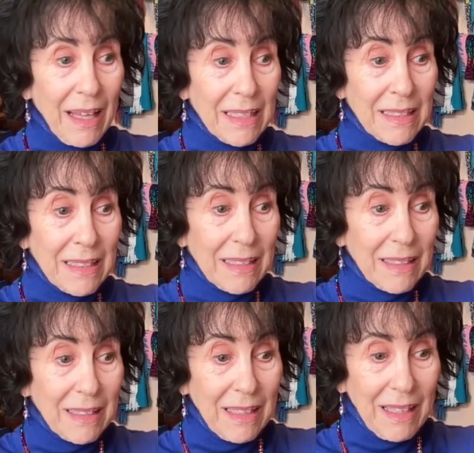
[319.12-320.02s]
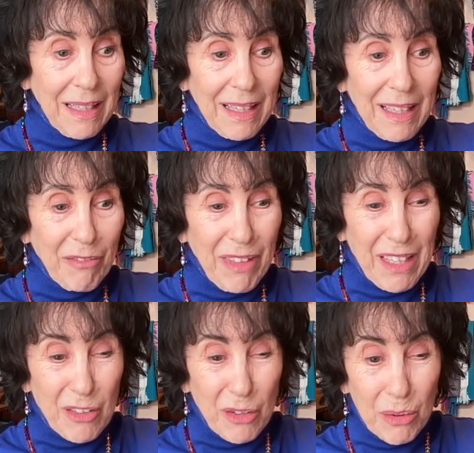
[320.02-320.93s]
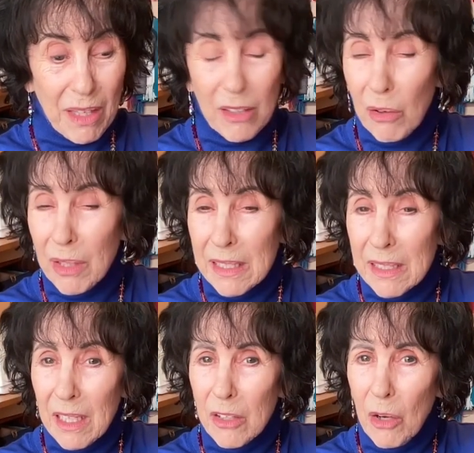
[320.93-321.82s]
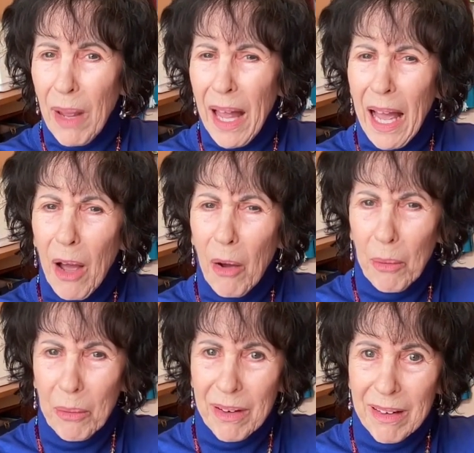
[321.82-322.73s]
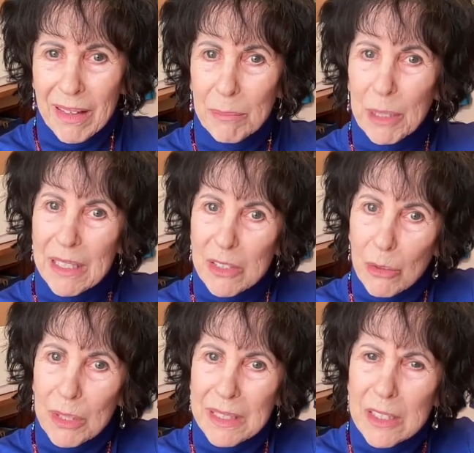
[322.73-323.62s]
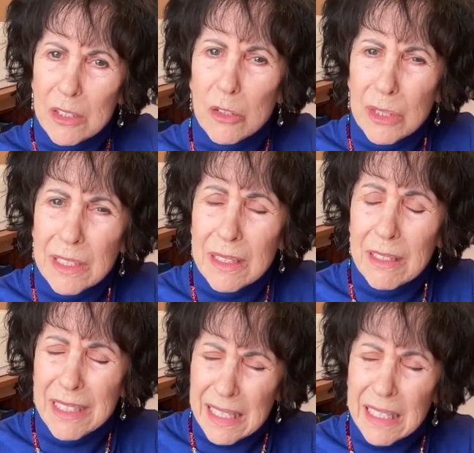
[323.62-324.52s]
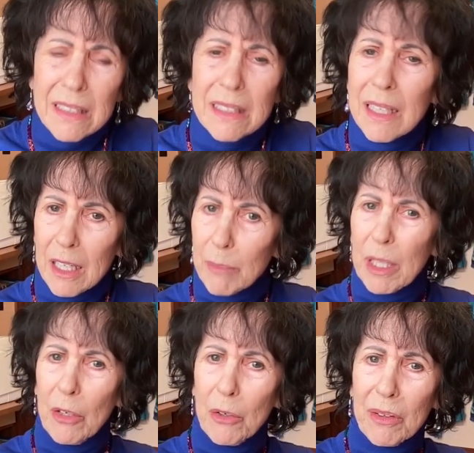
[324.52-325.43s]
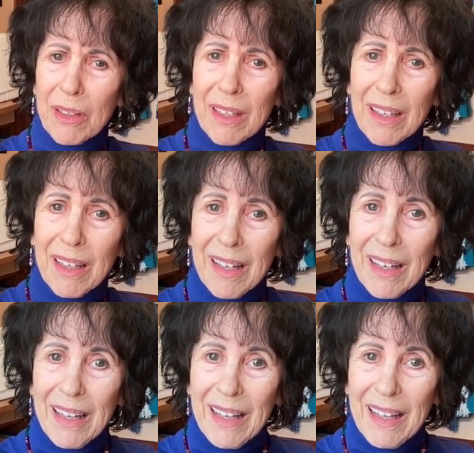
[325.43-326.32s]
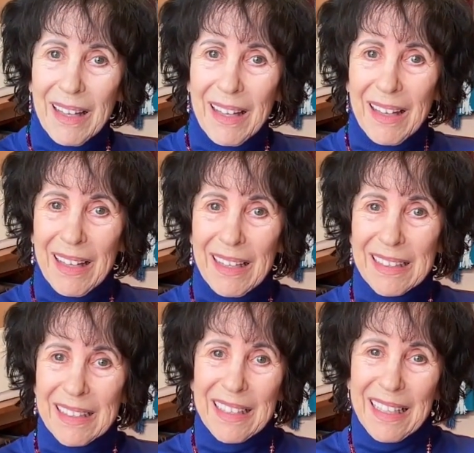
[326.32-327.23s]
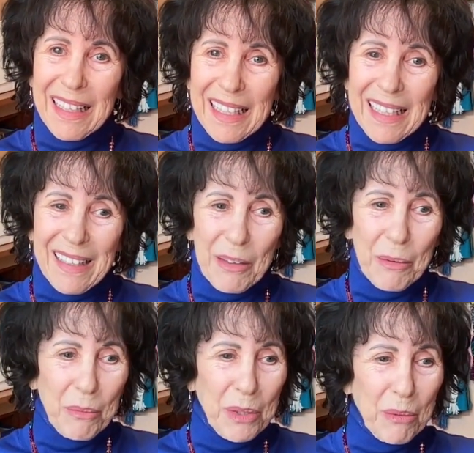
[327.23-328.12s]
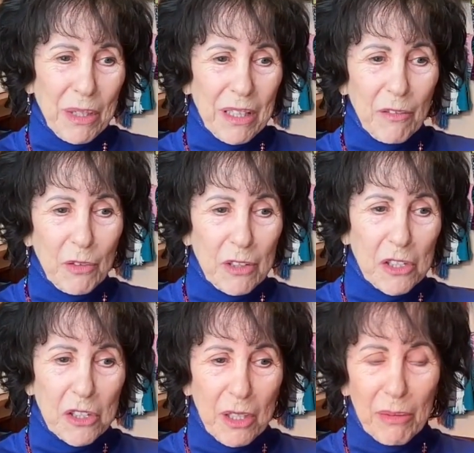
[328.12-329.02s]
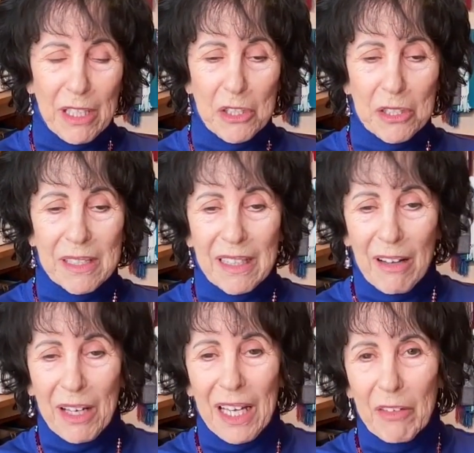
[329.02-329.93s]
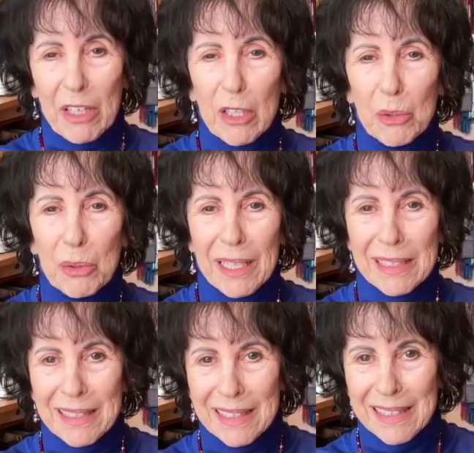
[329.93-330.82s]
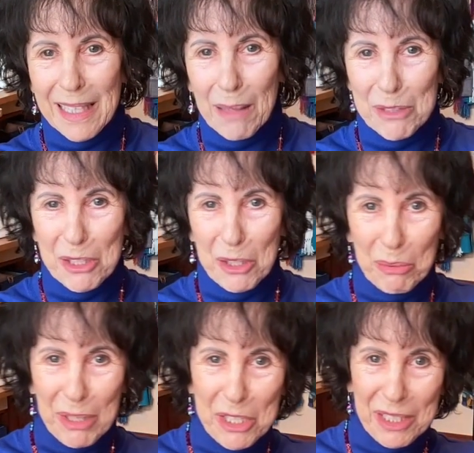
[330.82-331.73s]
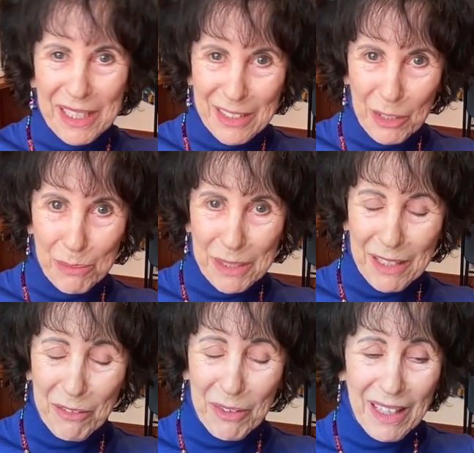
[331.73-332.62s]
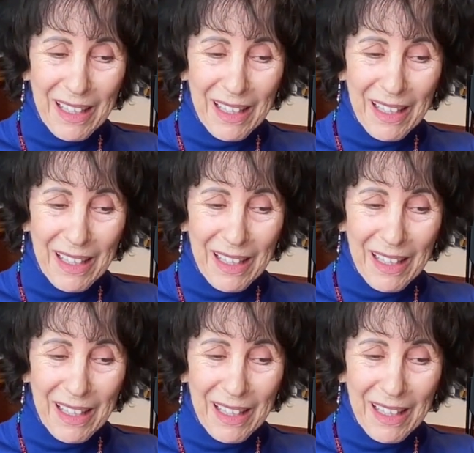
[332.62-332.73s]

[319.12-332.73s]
And if they do, they don't necessarily know how, because they're skills that can be learned. And we're one of the first generations, and I'll kind of include us in the same generation in terms of